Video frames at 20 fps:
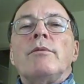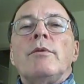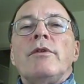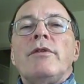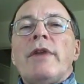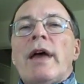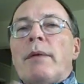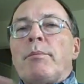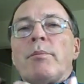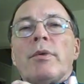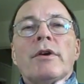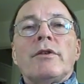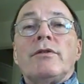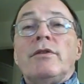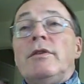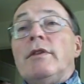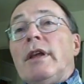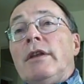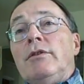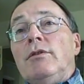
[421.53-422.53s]
with that
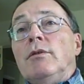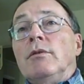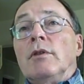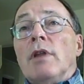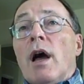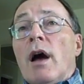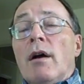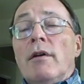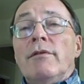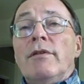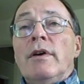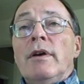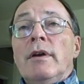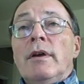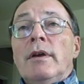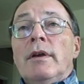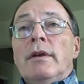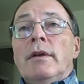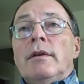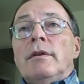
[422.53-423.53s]
person that you love,
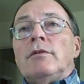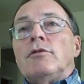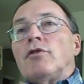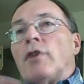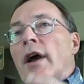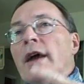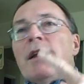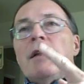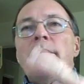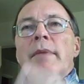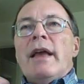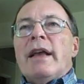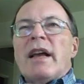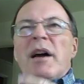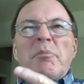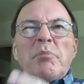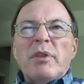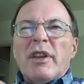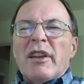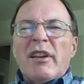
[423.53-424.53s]
trying to make
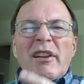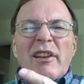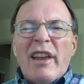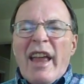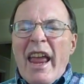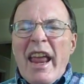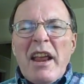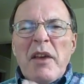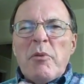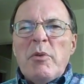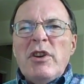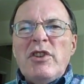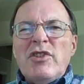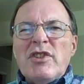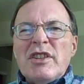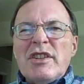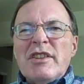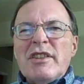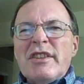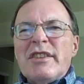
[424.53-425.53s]
up little
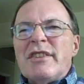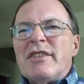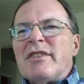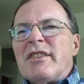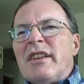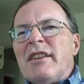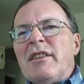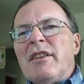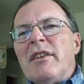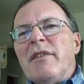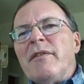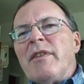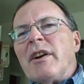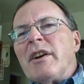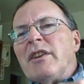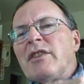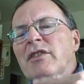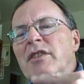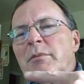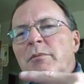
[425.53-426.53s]
languages and the
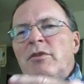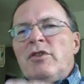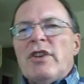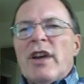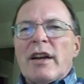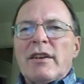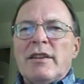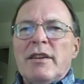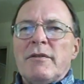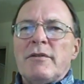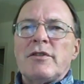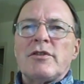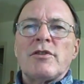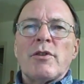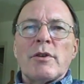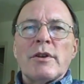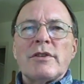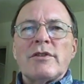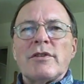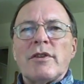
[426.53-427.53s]
very subjective
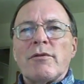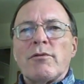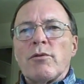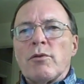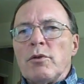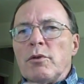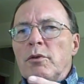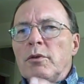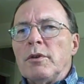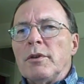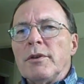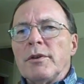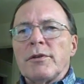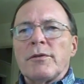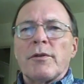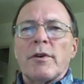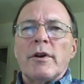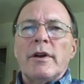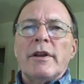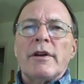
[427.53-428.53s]
sorts of rules
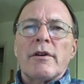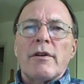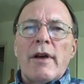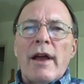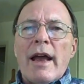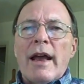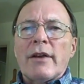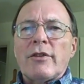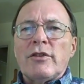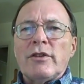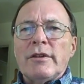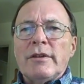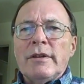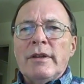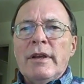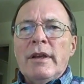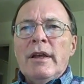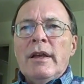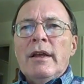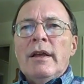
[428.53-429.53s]
for interaction.
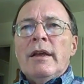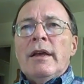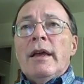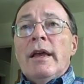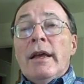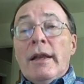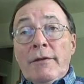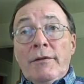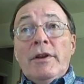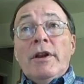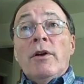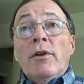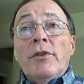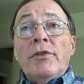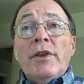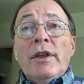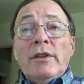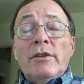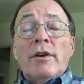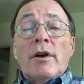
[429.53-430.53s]
And if you don't
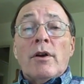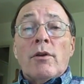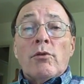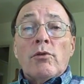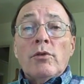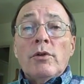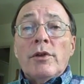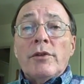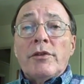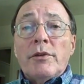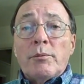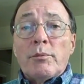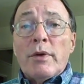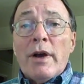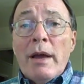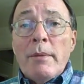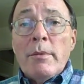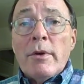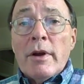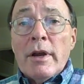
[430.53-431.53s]
think there are rules in
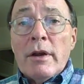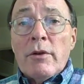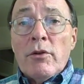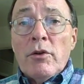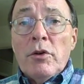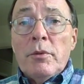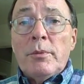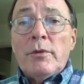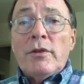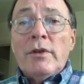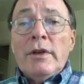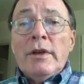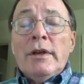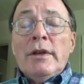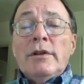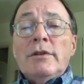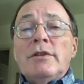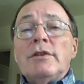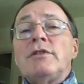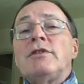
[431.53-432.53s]
primary groups,
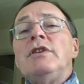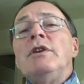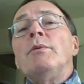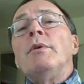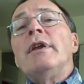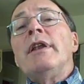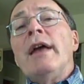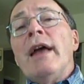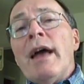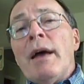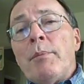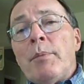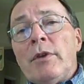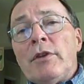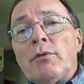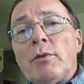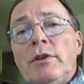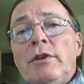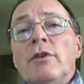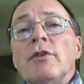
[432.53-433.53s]
just see what
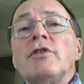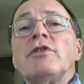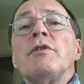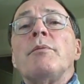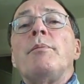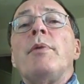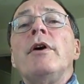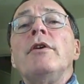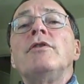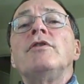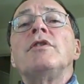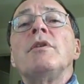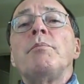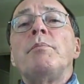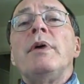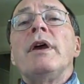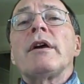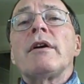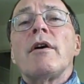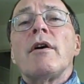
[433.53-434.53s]
happens when you're supposed to
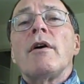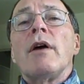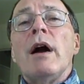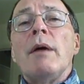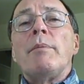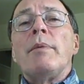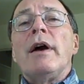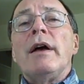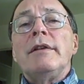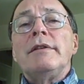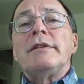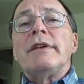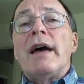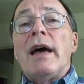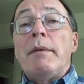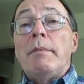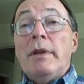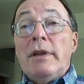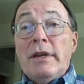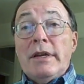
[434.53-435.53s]
pick her up on
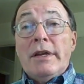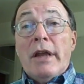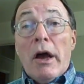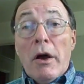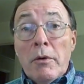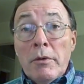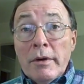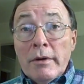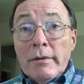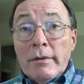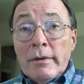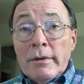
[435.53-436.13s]
time and you don't.